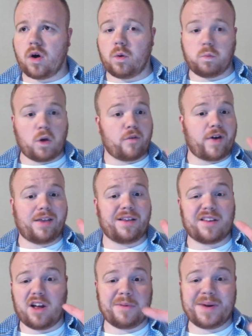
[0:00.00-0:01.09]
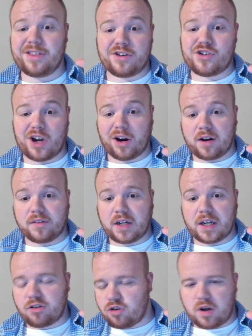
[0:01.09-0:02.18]
Uh, is all about the sharing of
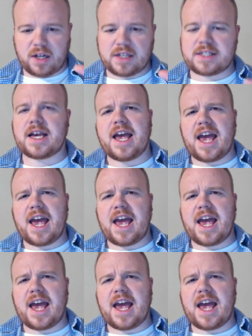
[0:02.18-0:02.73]
electrons,